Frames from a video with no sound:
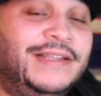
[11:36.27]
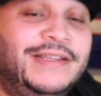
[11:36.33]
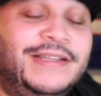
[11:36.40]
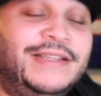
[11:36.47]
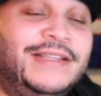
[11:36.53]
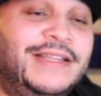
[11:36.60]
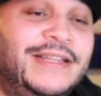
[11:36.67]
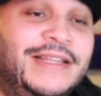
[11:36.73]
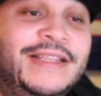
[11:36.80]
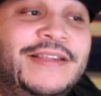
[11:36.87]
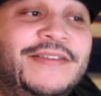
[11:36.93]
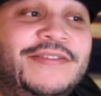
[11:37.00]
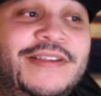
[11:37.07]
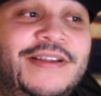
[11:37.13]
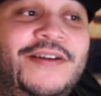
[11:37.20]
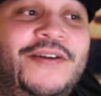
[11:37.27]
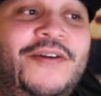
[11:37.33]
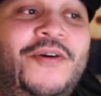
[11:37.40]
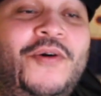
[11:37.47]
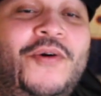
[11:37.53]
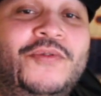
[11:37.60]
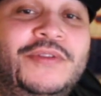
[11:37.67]
it gives a
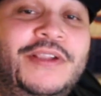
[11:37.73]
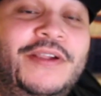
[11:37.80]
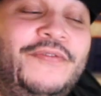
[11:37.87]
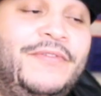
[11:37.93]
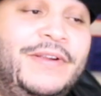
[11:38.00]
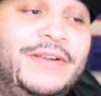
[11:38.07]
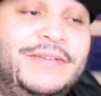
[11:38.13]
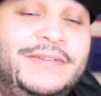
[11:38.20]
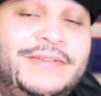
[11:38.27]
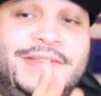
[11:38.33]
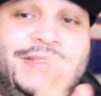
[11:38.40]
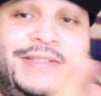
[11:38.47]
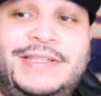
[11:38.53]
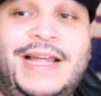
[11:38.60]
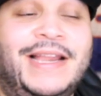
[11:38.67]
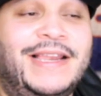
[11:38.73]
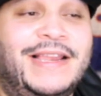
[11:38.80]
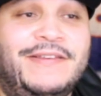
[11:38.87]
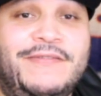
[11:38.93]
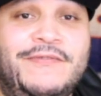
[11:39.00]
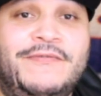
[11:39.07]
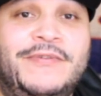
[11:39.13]
whole different side,
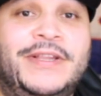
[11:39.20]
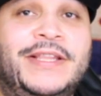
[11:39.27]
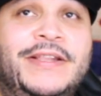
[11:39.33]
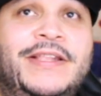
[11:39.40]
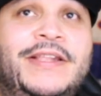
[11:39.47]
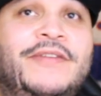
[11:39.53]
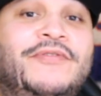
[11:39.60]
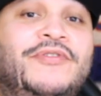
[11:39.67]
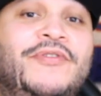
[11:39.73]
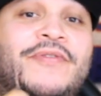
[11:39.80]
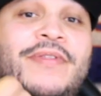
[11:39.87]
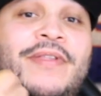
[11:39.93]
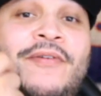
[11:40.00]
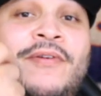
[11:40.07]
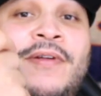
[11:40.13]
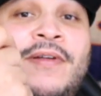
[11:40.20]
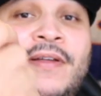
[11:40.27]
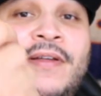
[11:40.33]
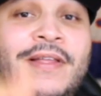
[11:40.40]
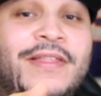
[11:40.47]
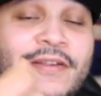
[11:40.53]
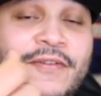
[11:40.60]
and it really gives you
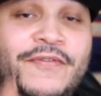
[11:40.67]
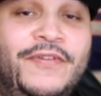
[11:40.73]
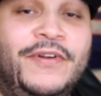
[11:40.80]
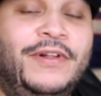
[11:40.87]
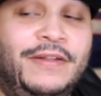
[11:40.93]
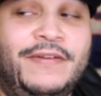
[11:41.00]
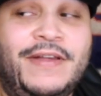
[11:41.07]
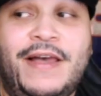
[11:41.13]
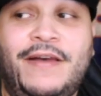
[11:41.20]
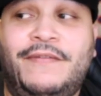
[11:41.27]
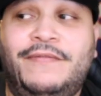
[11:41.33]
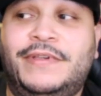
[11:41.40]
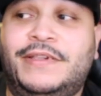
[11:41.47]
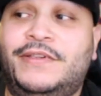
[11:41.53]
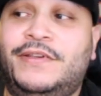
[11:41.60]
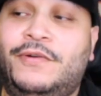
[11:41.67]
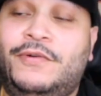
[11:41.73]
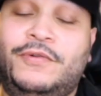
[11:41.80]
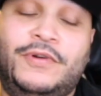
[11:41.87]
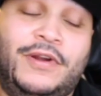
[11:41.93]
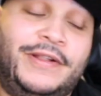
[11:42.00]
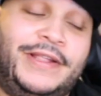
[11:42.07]
the feel of having your
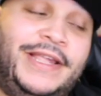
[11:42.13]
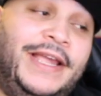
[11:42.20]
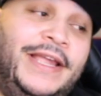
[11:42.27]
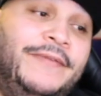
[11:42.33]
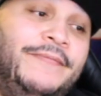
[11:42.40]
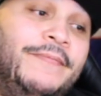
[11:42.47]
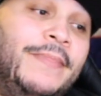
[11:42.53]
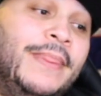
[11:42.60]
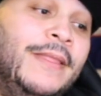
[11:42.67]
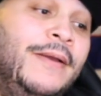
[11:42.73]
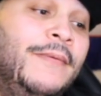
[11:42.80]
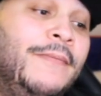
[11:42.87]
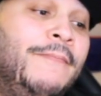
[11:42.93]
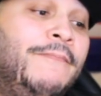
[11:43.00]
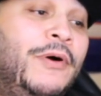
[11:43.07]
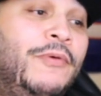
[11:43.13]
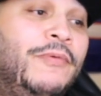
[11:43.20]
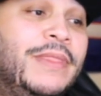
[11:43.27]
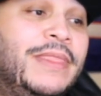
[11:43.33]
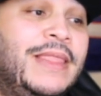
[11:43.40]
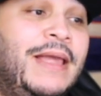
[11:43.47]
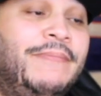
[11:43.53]
own arcade. But
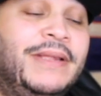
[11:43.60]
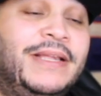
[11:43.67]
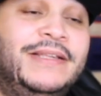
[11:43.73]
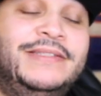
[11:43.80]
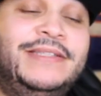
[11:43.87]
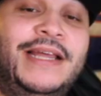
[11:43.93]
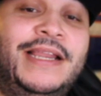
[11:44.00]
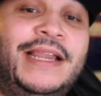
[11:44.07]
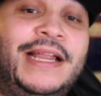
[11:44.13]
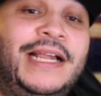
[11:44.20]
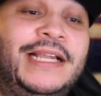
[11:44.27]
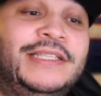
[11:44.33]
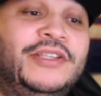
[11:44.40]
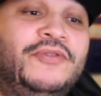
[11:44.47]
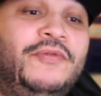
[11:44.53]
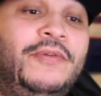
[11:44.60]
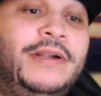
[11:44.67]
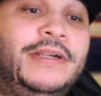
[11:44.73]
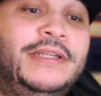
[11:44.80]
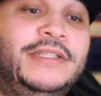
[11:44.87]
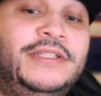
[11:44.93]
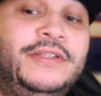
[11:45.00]
with that being said, I just
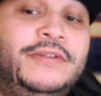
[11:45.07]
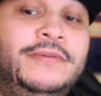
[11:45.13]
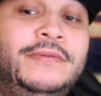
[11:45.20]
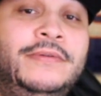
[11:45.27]
wanted to